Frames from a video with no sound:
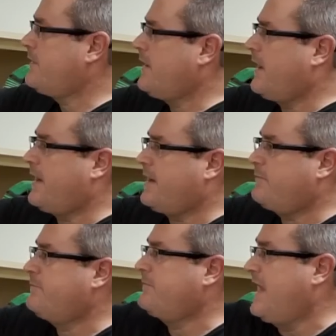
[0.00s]

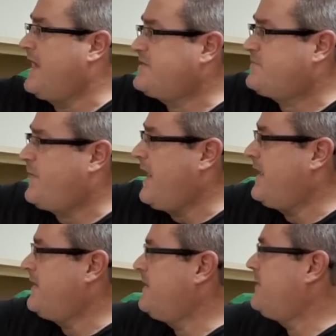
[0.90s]
I edge
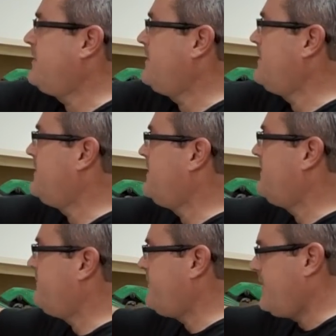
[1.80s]
banded the
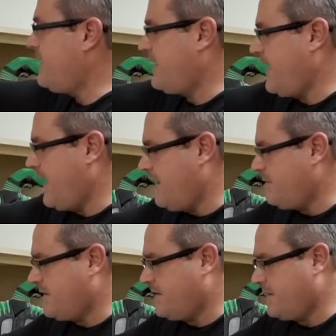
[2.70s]
front of the
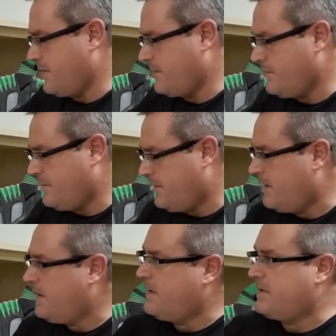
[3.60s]
cabinet here.
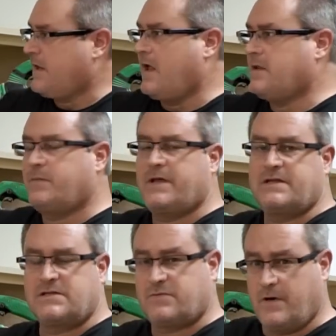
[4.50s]
All the
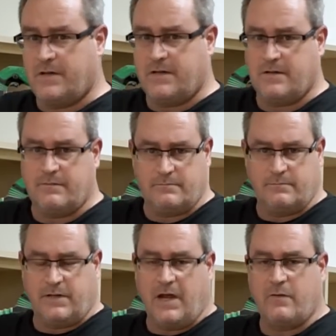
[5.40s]
places where the
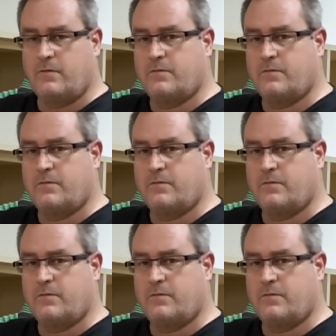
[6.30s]
plywood